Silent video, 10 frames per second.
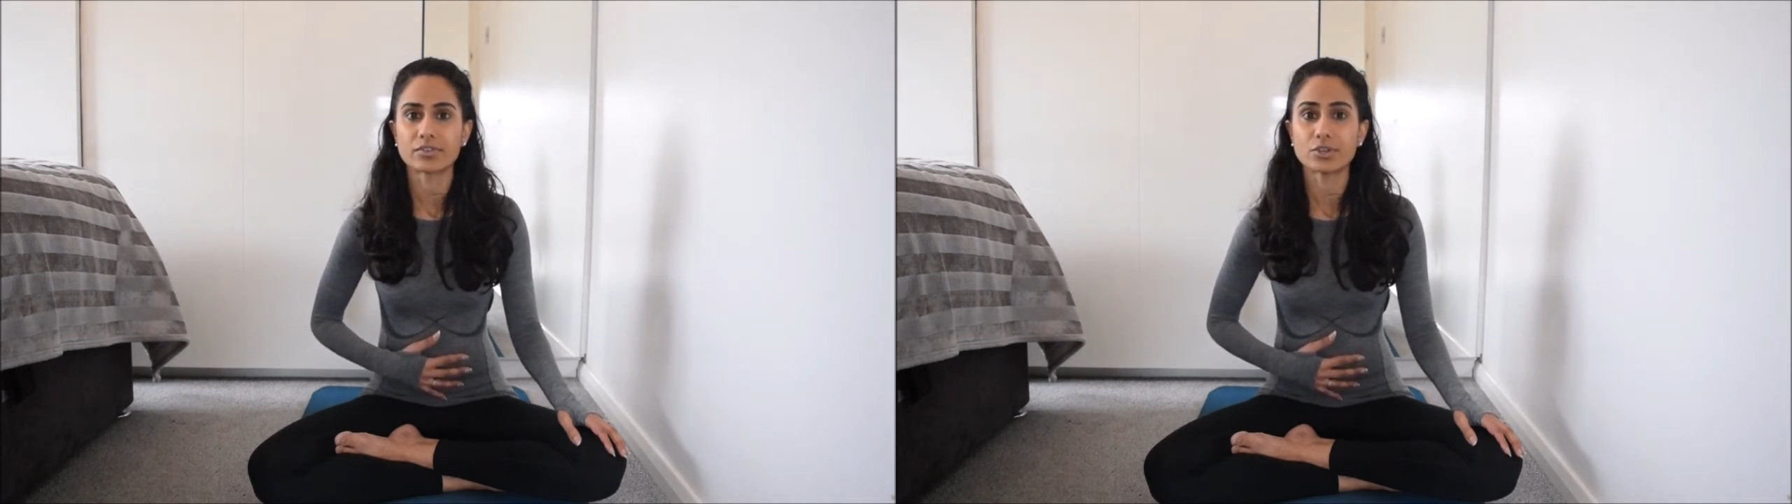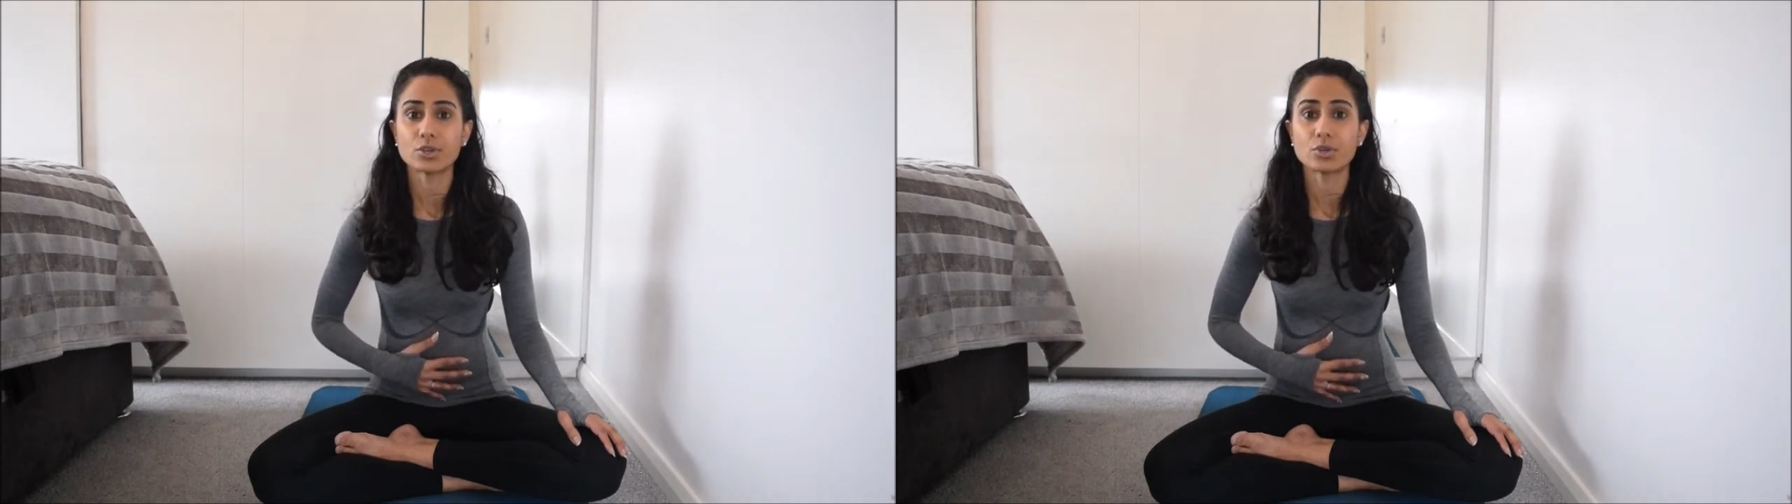
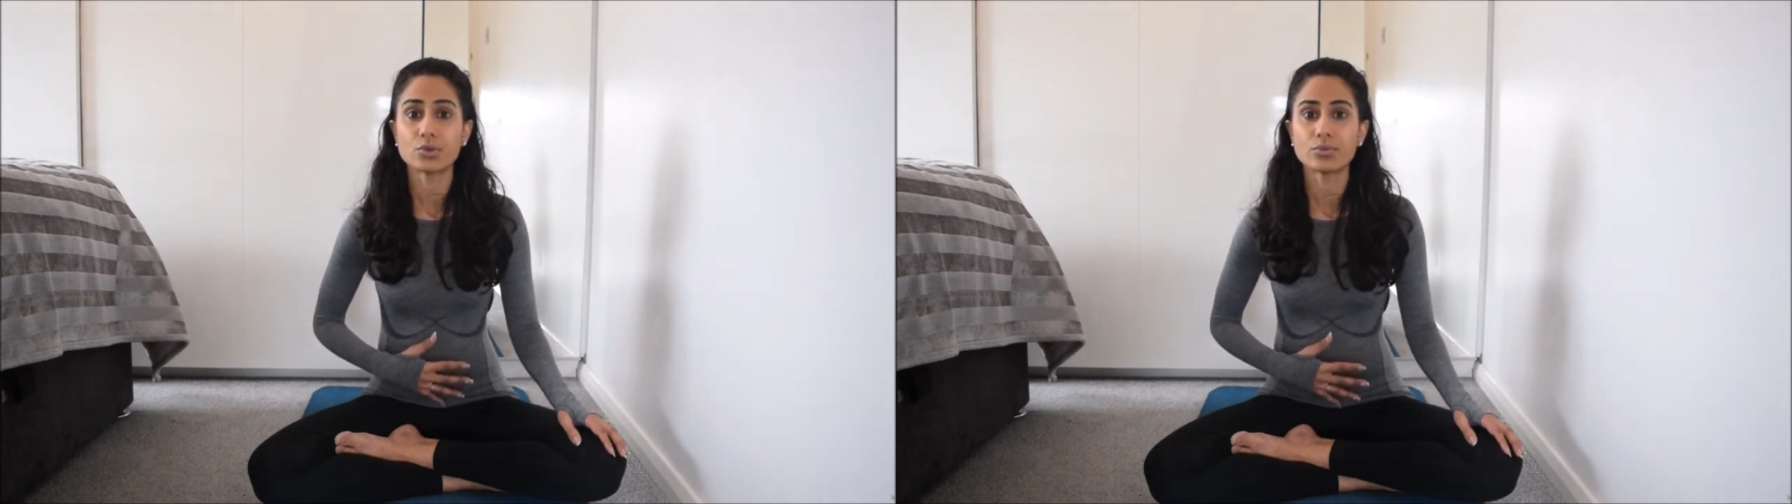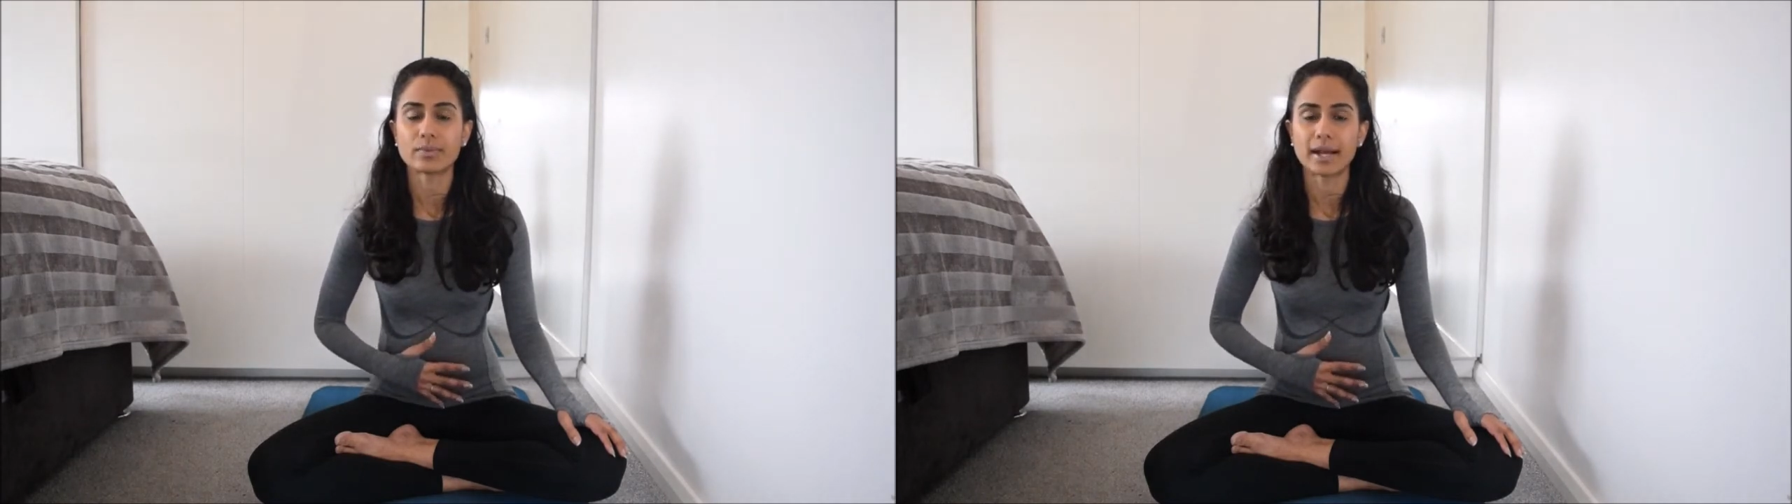
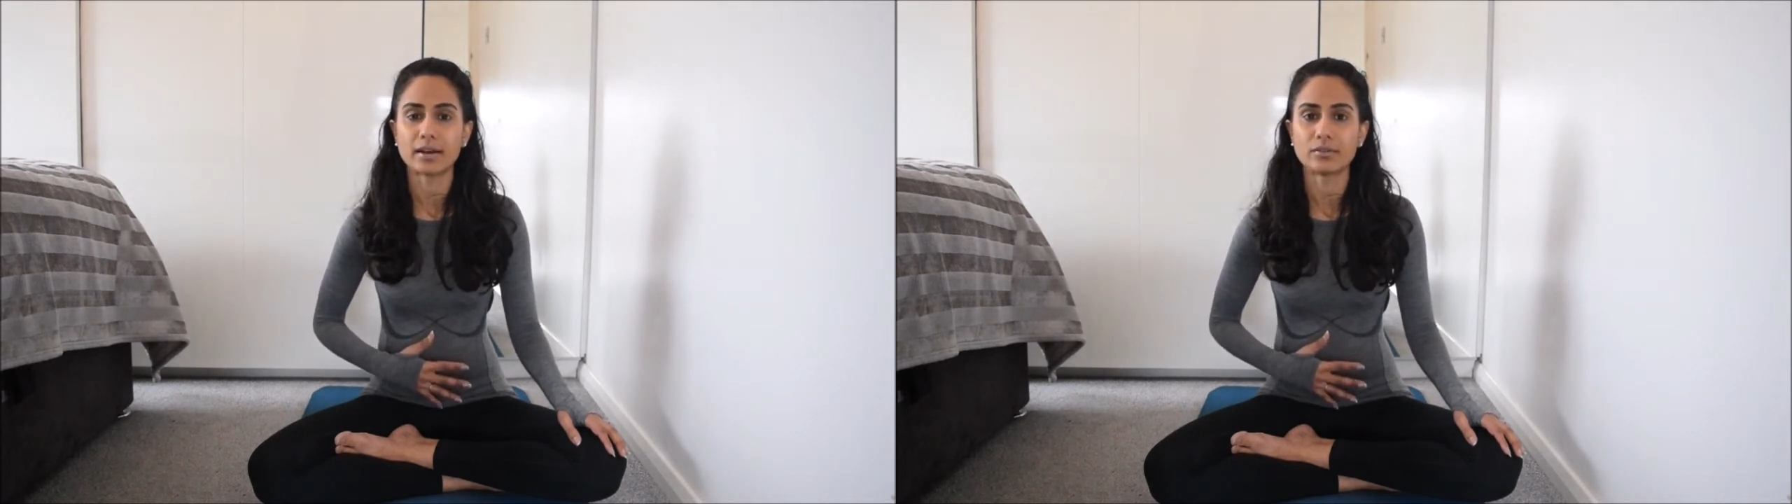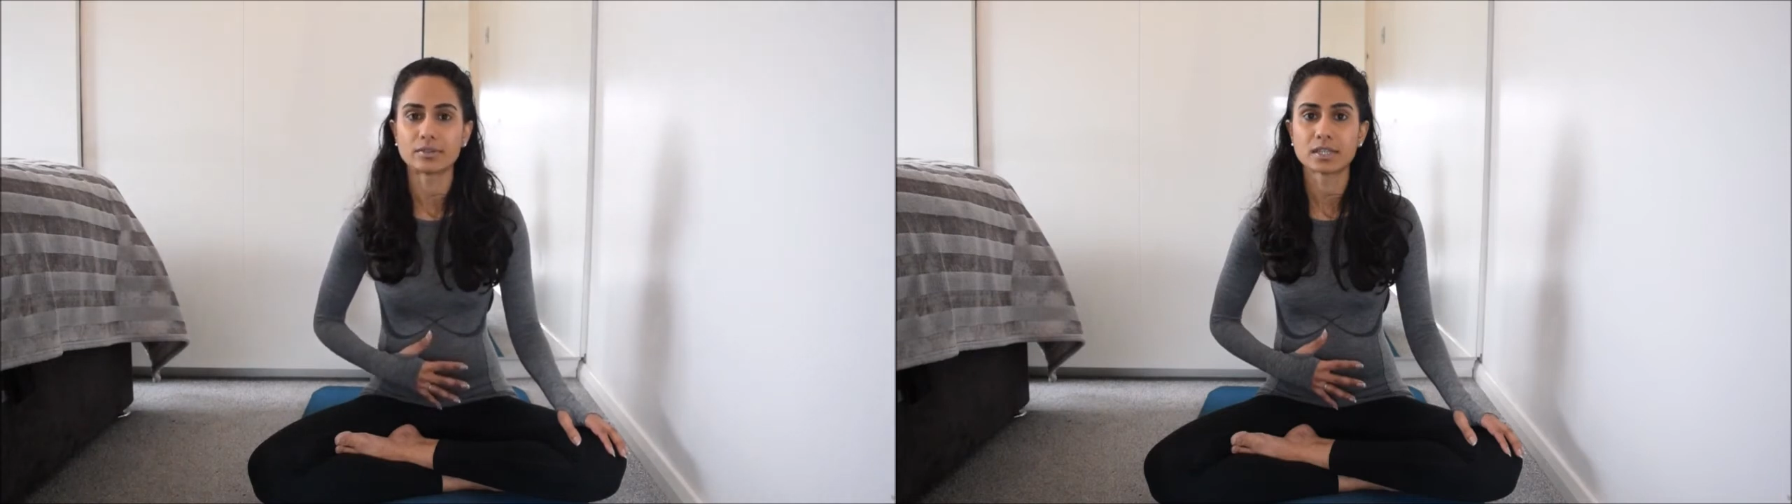few
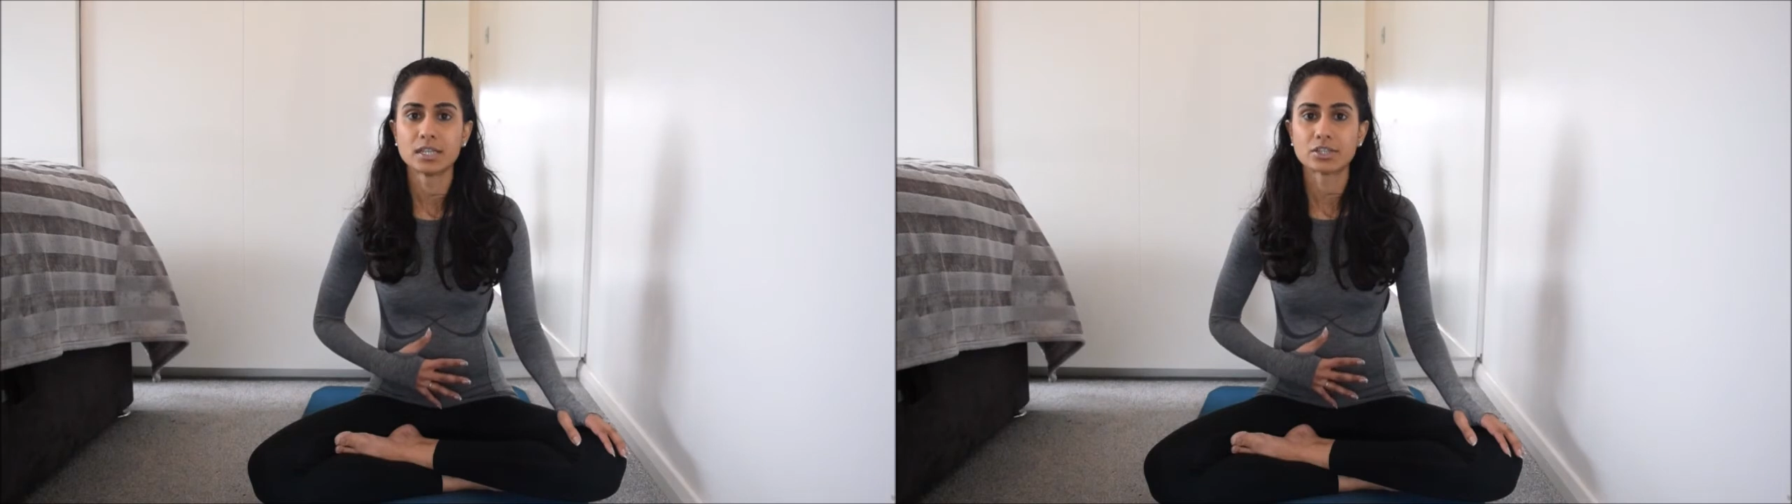rounds,